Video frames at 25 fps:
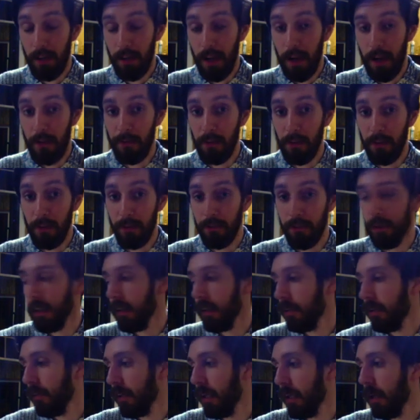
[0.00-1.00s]
first string.
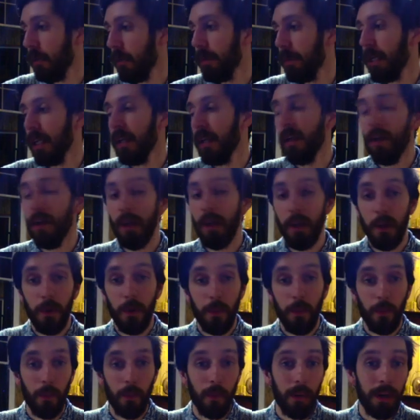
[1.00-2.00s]
So that would be
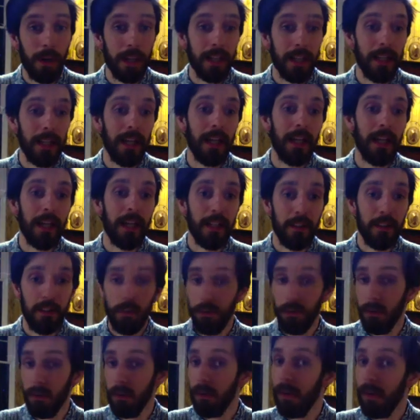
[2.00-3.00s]
1 and
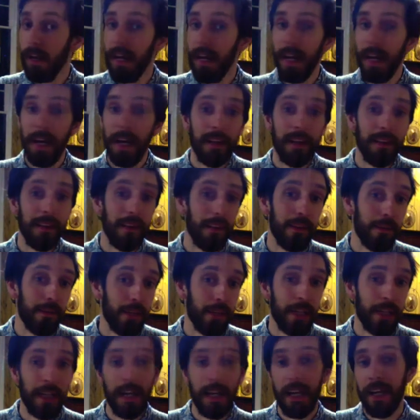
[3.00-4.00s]
2 and
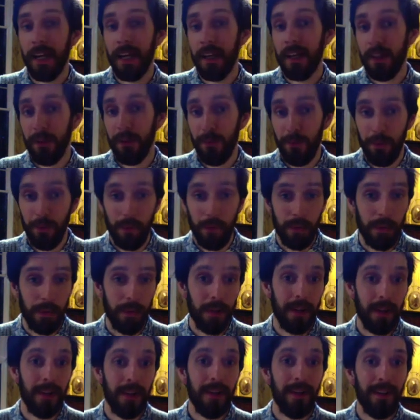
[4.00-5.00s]
3 and
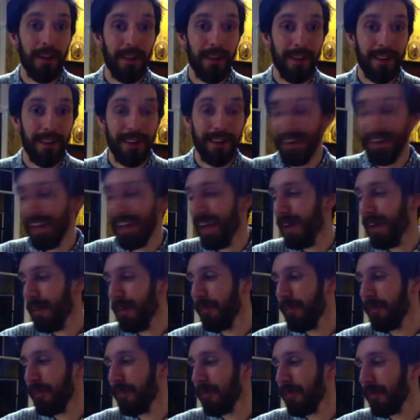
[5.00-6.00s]
4. Okay,
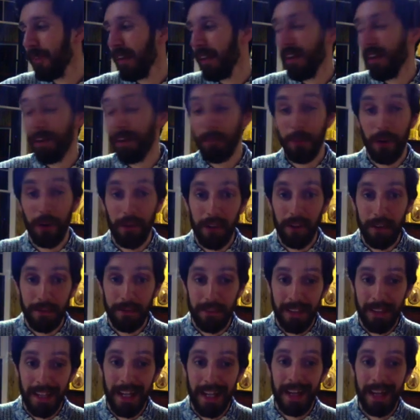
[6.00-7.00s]
bar
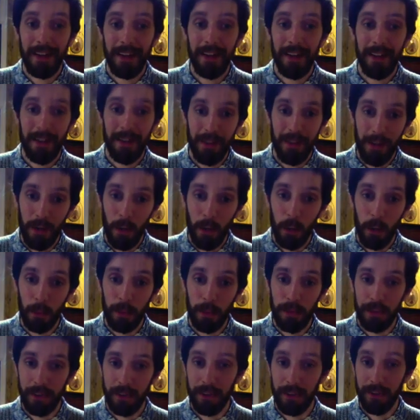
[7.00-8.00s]
after that,
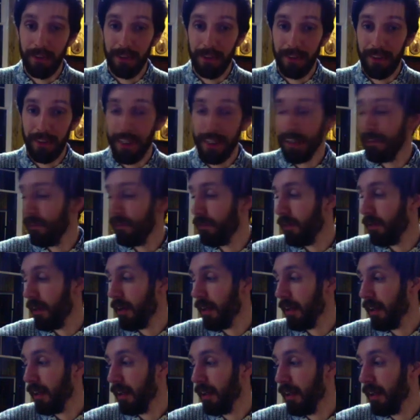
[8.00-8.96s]
open second string,